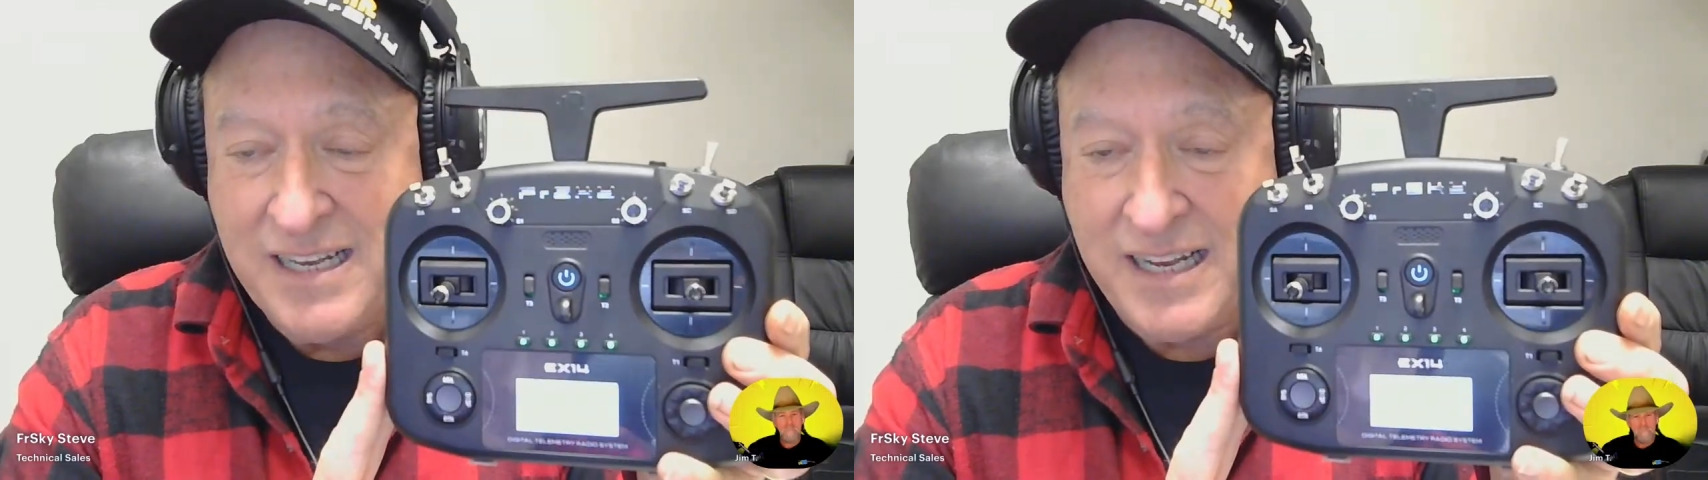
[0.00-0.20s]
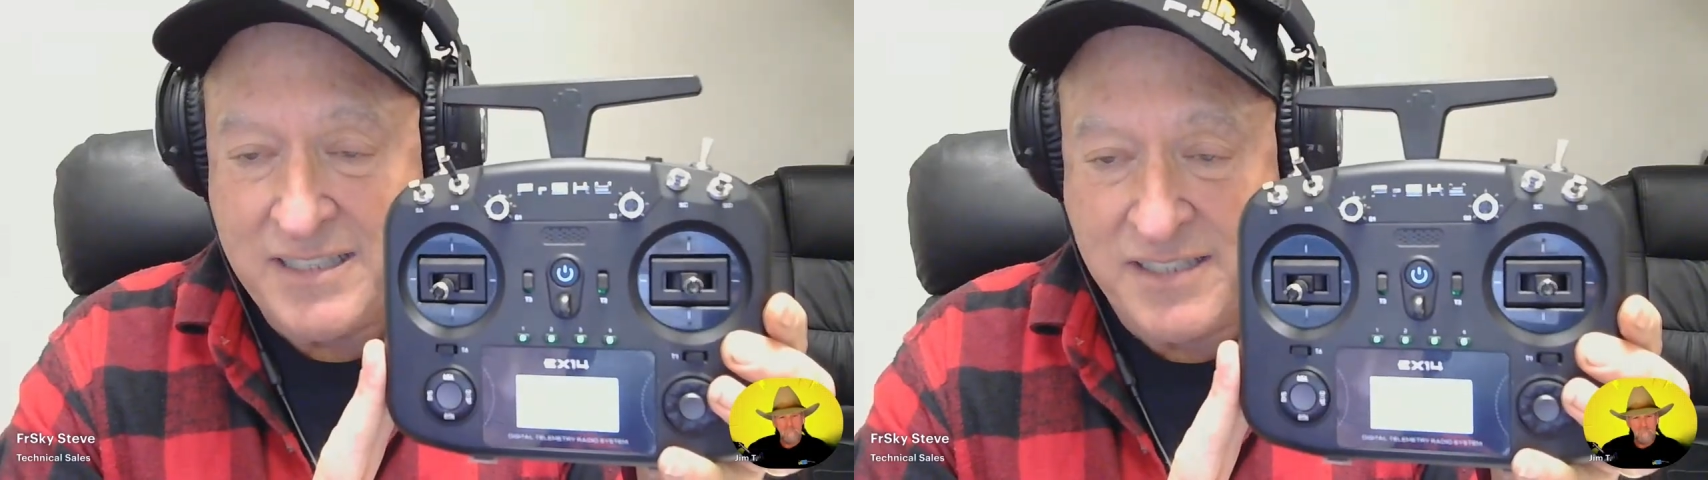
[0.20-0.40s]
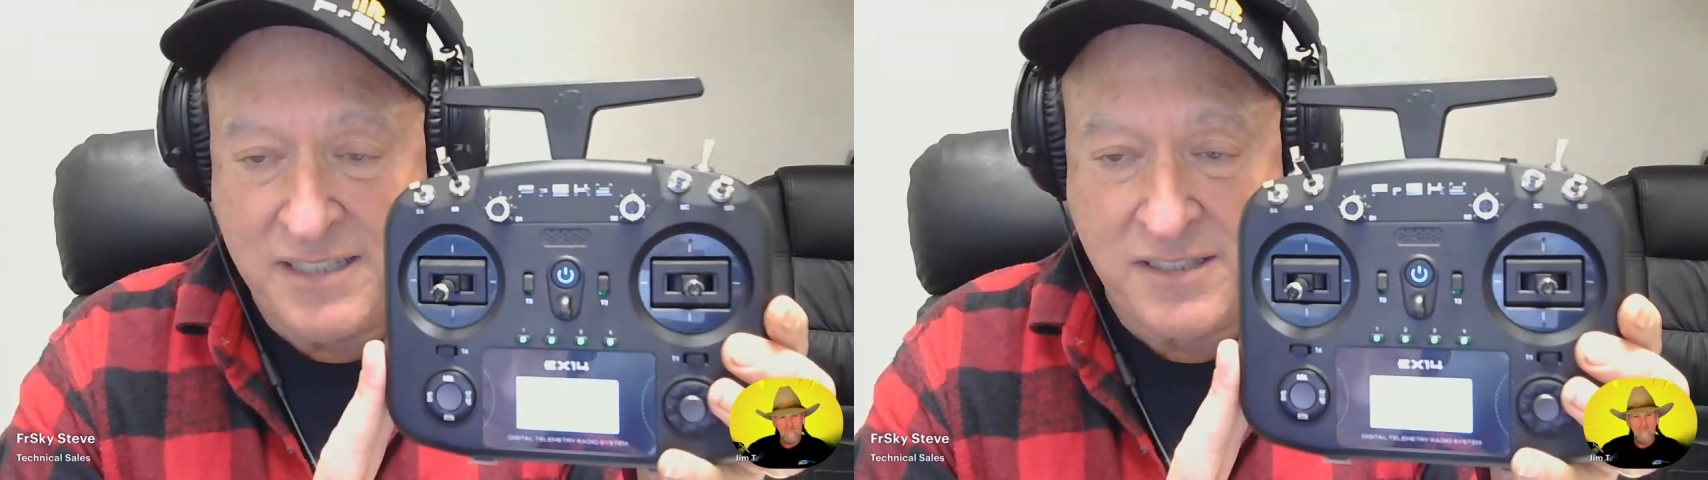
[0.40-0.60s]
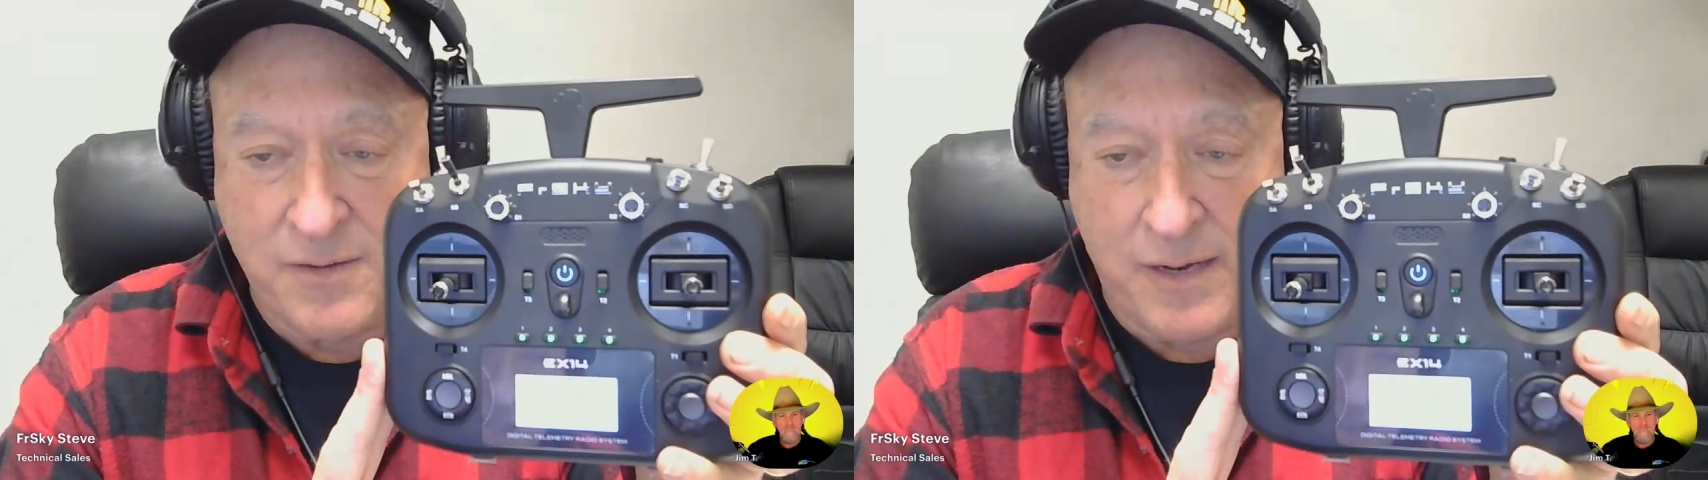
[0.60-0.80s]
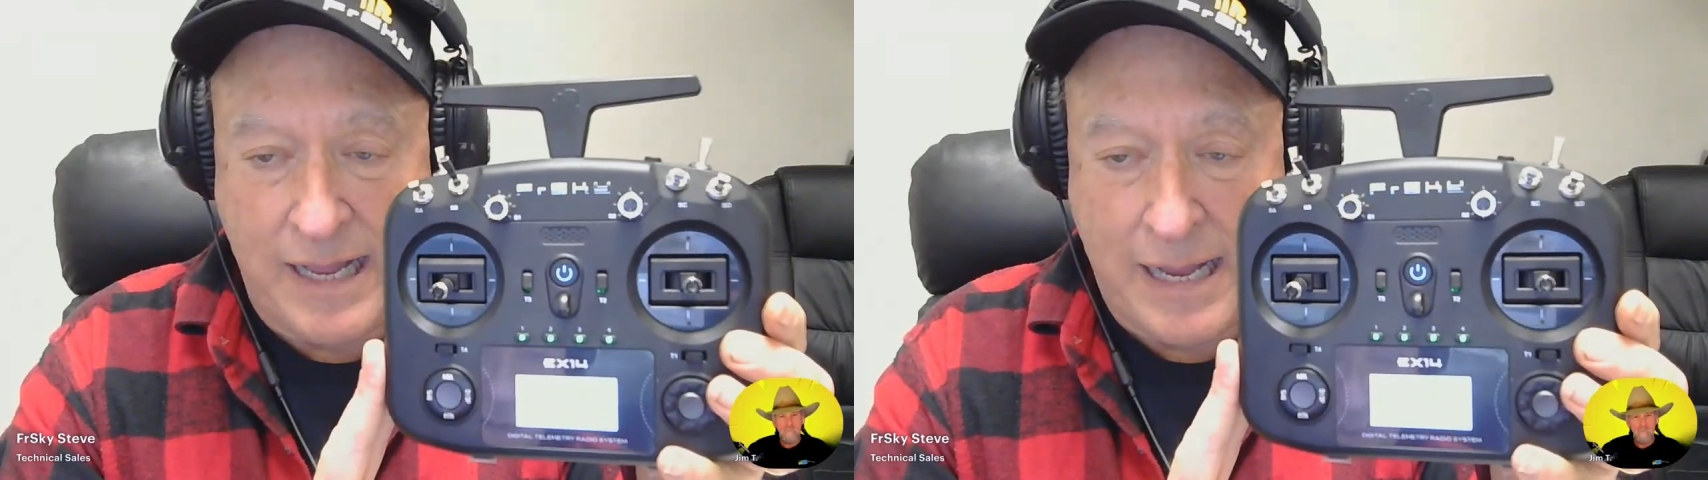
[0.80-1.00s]
essentially
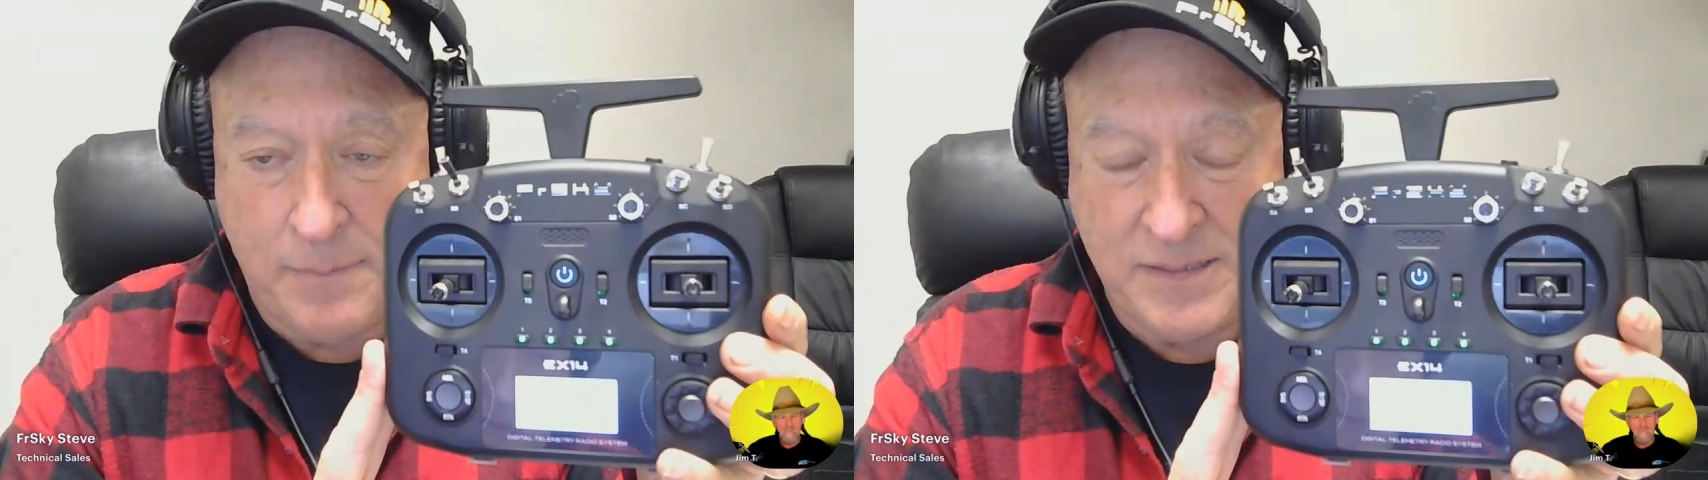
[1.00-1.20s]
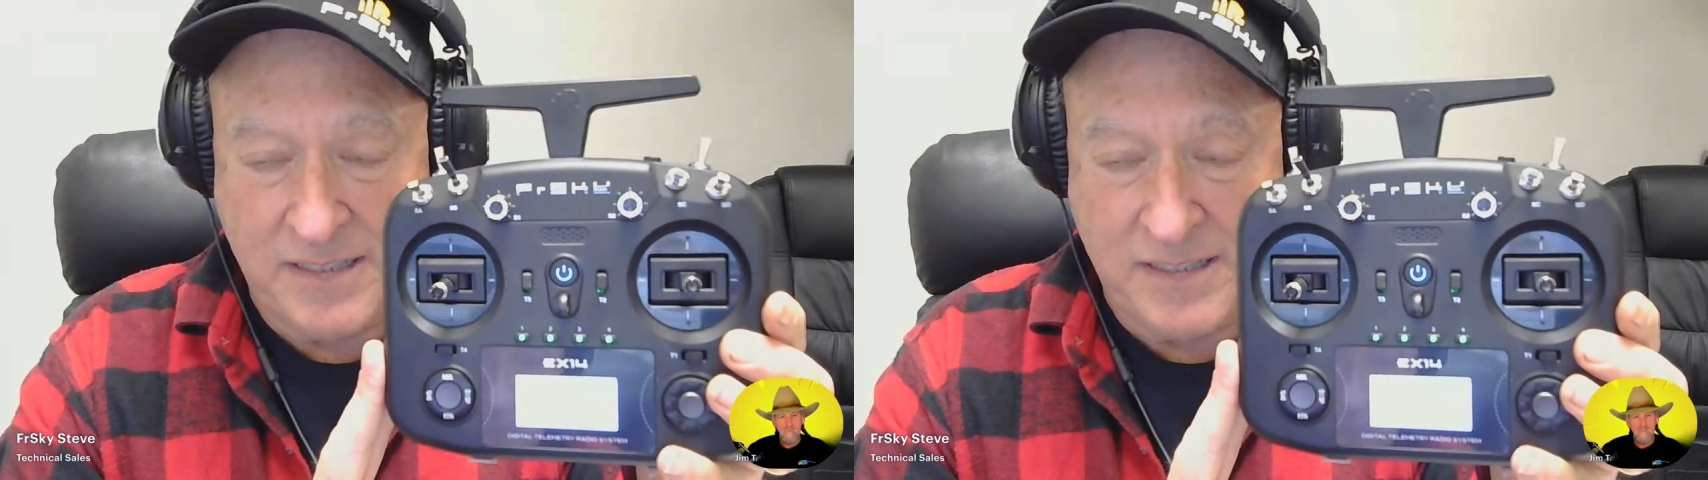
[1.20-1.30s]
what happens